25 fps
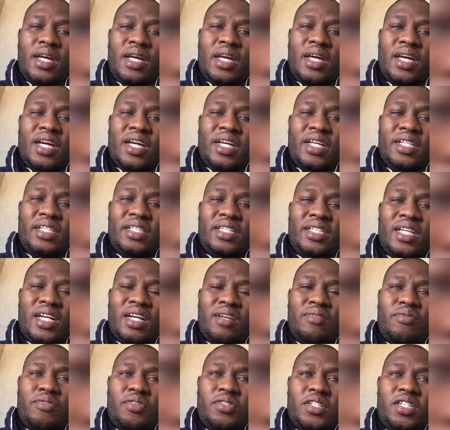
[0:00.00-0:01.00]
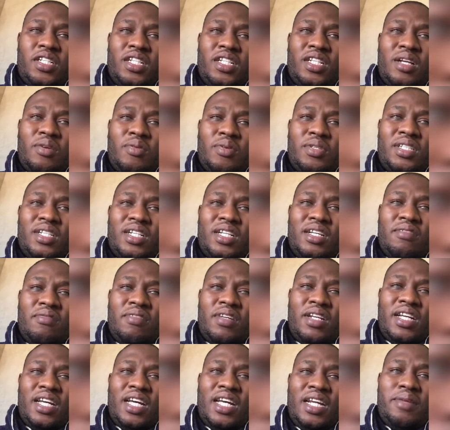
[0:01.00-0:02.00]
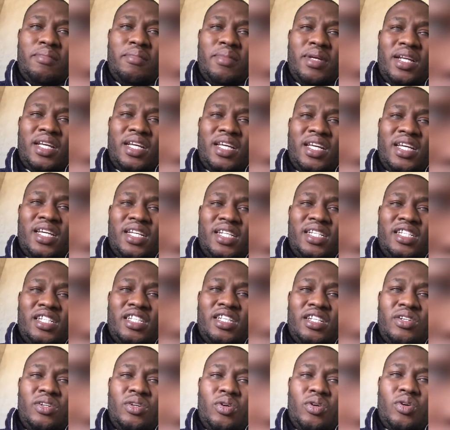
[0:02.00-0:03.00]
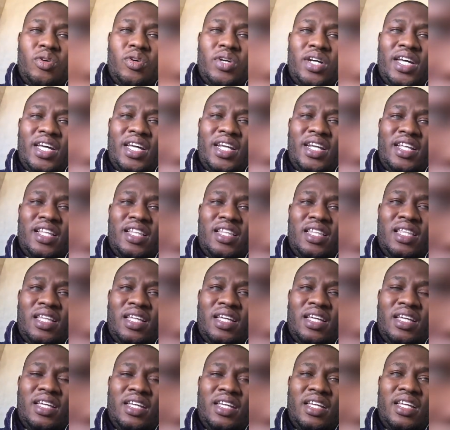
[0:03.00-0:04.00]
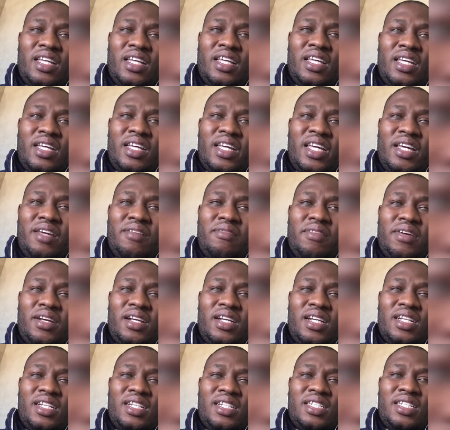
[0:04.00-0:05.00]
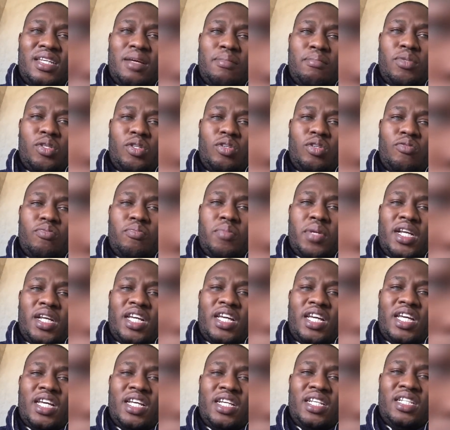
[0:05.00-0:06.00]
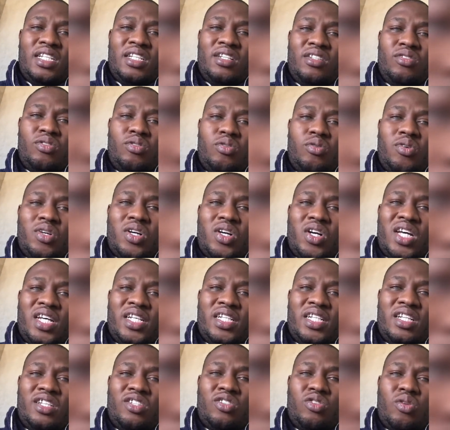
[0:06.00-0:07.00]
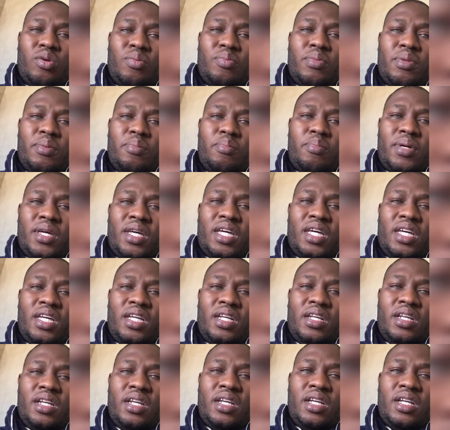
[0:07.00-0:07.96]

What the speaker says: and unfortunately I wasn't given any medication or anything, even some sort of medication to actually stop the pain.